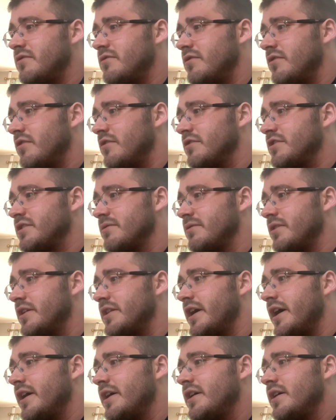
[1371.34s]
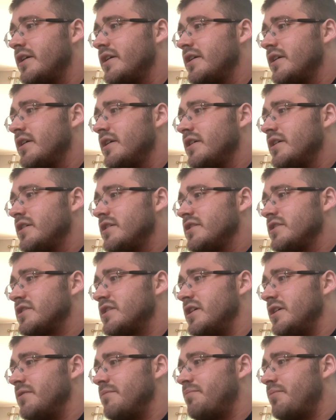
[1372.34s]
that.
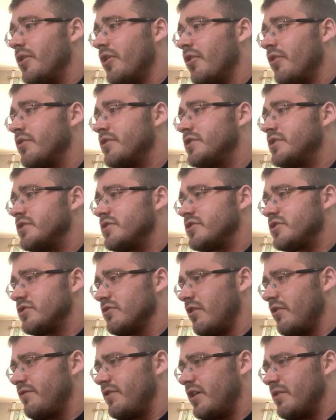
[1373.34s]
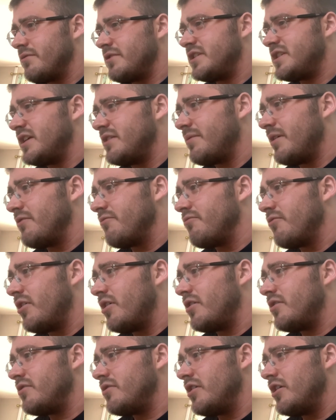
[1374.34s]
Steampunk, sort of like what they said about
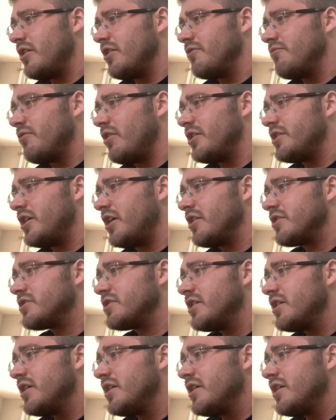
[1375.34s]
Rhinox.